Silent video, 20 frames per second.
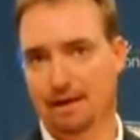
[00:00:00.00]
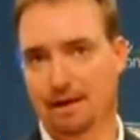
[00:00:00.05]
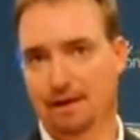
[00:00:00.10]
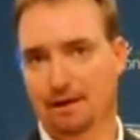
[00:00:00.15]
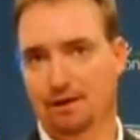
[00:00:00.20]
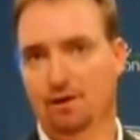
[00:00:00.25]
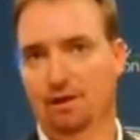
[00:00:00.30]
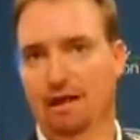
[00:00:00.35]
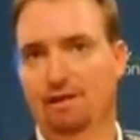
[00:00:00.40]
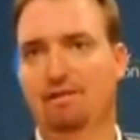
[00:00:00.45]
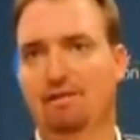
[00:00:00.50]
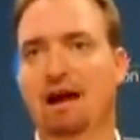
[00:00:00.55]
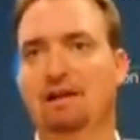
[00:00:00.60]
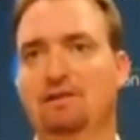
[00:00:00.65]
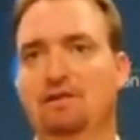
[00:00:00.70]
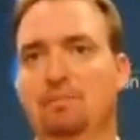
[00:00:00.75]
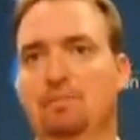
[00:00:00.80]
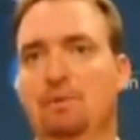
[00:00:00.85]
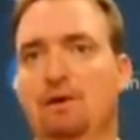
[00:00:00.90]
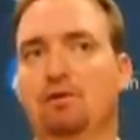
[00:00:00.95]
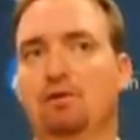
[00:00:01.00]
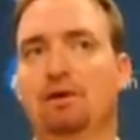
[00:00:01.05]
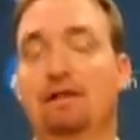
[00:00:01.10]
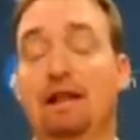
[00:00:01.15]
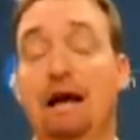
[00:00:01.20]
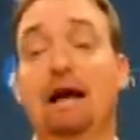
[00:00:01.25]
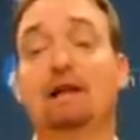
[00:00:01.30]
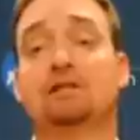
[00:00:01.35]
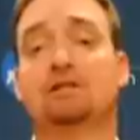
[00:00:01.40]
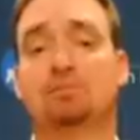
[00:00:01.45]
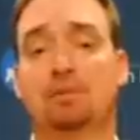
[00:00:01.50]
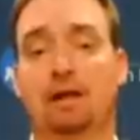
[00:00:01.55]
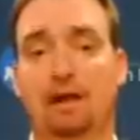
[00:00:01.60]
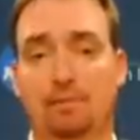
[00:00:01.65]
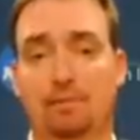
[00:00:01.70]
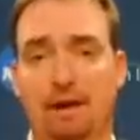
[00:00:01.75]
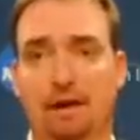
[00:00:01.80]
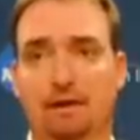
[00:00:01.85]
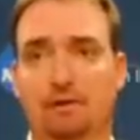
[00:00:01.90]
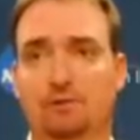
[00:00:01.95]
They've got the ability. They got some
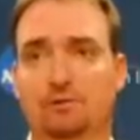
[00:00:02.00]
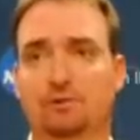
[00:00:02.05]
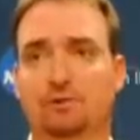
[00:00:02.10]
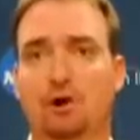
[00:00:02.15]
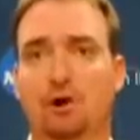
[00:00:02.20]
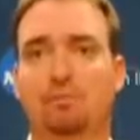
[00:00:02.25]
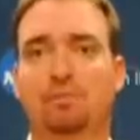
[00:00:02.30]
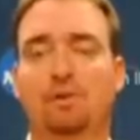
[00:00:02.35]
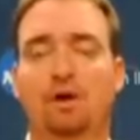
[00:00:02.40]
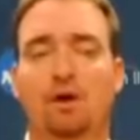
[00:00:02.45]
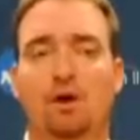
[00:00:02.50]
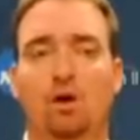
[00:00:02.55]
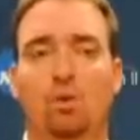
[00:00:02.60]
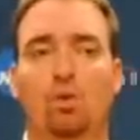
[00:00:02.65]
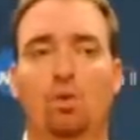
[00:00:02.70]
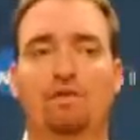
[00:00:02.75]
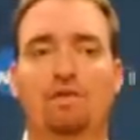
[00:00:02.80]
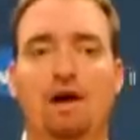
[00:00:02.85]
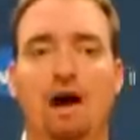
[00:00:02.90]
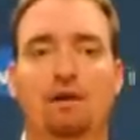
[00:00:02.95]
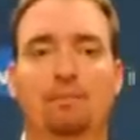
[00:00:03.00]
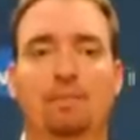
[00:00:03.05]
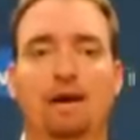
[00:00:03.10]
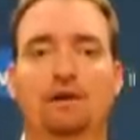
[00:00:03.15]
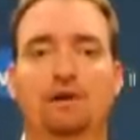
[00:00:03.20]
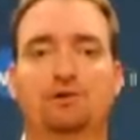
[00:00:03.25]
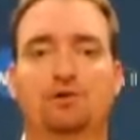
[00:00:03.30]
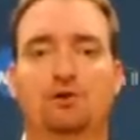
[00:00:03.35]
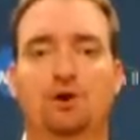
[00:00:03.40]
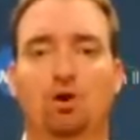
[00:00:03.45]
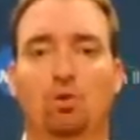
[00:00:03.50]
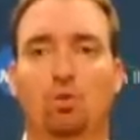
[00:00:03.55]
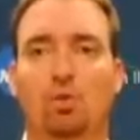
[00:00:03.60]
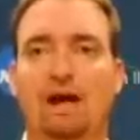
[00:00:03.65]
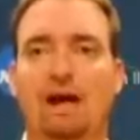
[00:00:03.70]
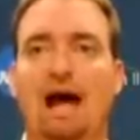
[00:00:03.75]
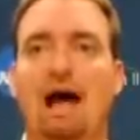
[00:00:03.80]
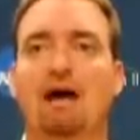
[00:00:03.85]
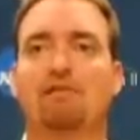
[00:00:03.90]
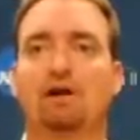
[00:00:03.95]
playmakers. So we've got to make sure
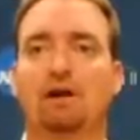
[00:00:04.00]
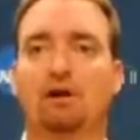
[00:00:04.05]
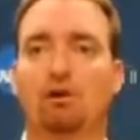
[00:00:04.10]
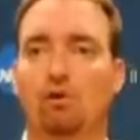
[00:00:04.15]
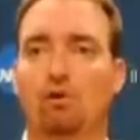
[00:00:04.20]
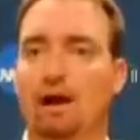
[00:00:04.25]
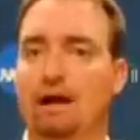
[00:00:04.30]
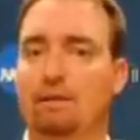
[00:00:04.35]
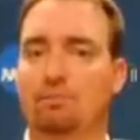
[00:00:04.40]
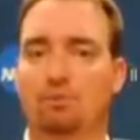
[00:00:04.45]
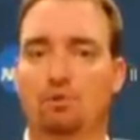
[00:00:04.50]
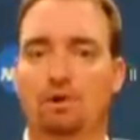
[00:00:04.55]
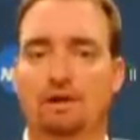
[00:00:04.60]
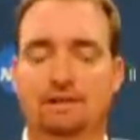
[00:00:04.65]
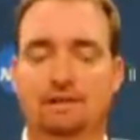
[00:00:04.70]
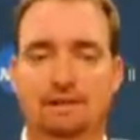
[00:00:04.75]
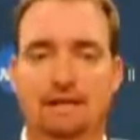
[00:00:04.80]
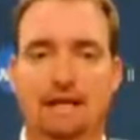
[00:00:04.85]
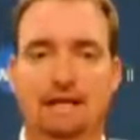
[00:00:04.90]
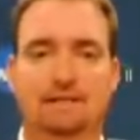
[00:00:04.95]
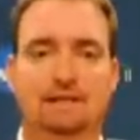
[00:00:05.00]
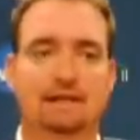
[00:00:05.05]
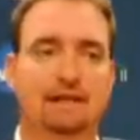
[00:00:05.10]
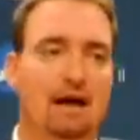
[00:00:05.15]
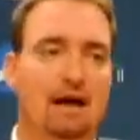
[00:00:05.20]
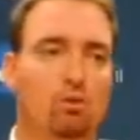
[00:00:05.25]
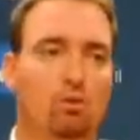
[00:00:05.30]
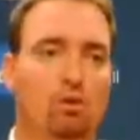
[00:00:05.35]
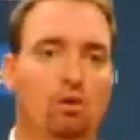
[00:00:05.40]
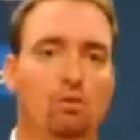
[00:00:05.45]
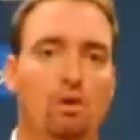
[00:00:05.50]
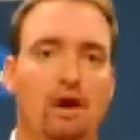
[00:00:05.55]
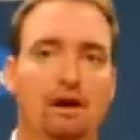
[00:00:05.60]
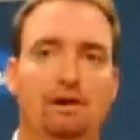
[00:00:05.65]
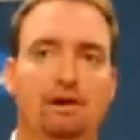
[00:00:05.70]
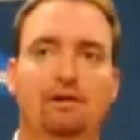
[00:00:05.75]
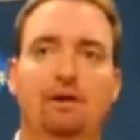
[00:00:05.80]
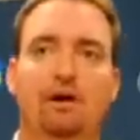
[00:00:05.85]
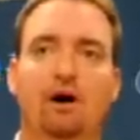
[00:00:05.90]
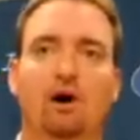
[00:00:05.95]
we have a great preseason, that we're ready
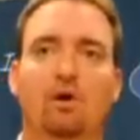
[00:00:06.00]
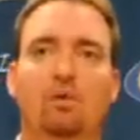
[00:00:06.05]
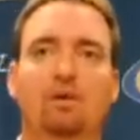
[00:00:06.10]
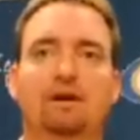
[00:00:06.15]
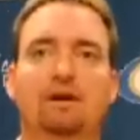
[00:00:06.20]
to go.